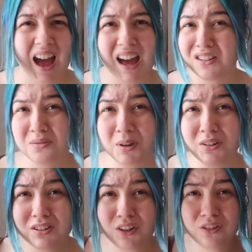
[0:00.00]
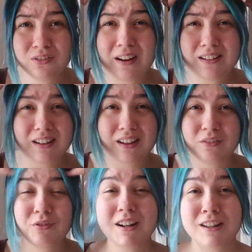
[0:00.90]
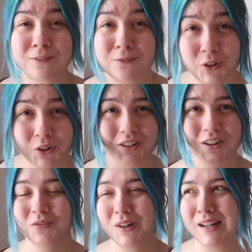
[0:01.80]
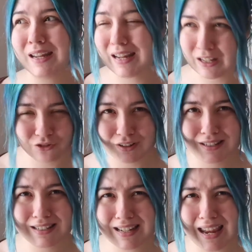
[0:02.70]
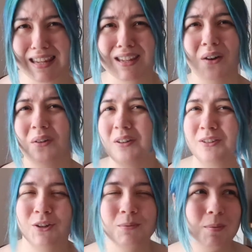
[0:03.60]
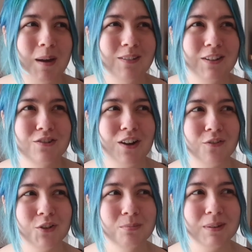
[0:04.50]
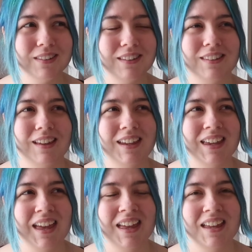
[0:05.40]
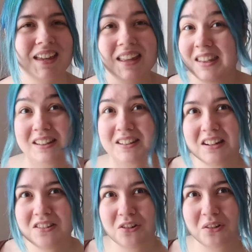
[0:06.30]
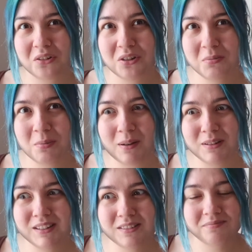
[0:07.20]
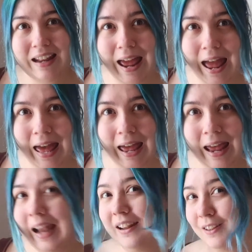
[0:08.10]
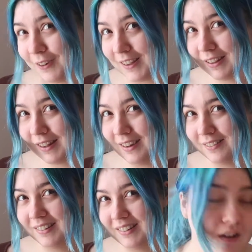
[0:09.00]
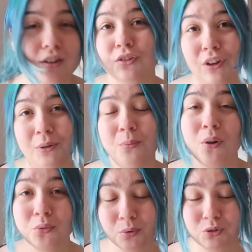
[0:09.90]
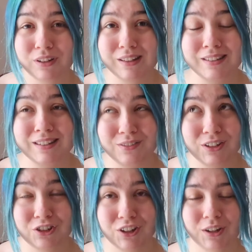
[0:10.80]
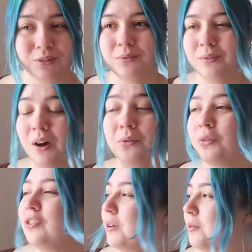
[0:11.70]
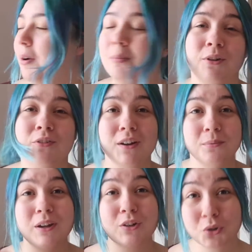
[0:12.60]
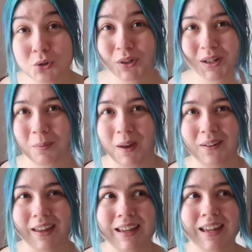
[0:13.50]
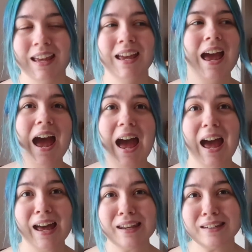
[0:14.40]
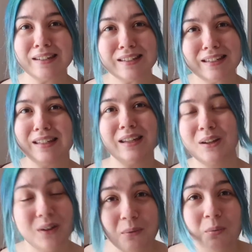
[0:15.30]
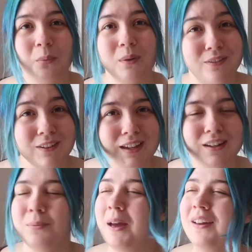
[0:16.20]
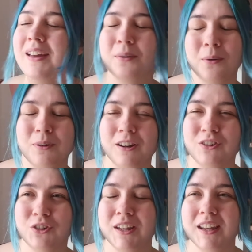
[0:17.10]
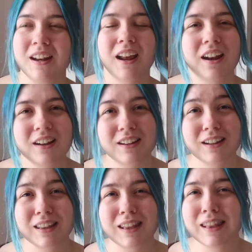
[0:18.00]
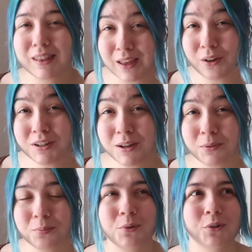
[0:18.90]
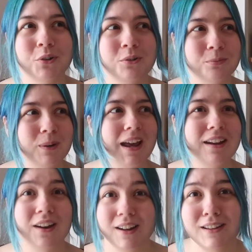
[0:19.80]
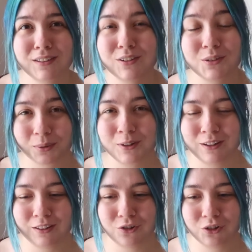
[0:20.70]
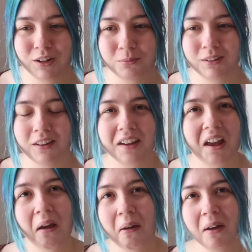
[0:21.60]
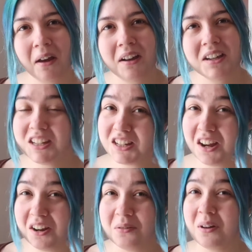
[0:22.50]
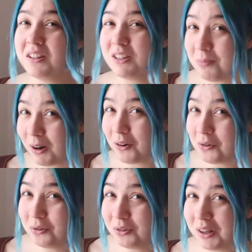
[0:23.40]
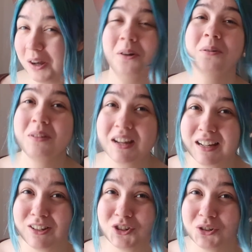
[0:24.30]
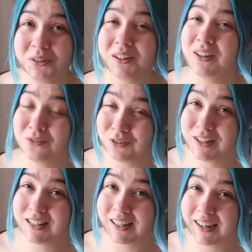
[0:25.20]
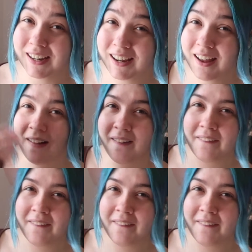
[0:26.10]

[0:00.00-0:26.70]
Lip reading: And to be honest, I just found it like a really fun and really interesting take on like superpowers in general, because it's like, this kid's just got superpowers, let's figure this out. So whilst watching this TV show, I was watching it with my boyfriend and we were talking about it and like what we're thinking about it, what we're enjoying, and the idea was born when I listened to what he's enjoying and was like, you know, you might also enjoy reading